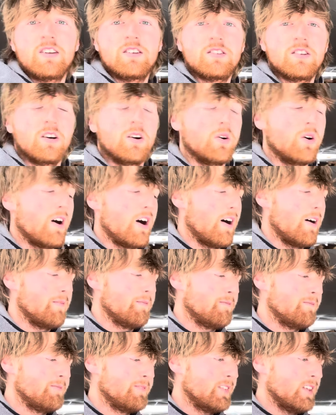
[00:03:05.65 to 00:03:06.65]
So
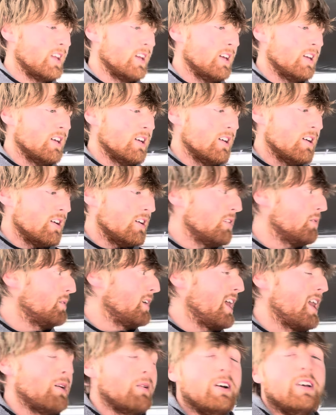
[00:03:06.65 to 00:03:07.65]
but
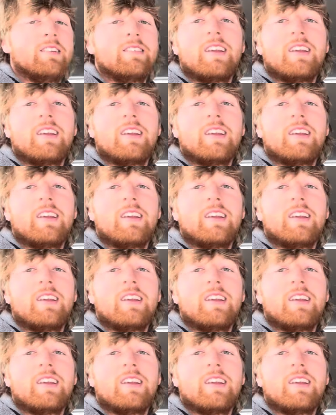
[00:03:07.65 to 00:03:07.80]
anyways,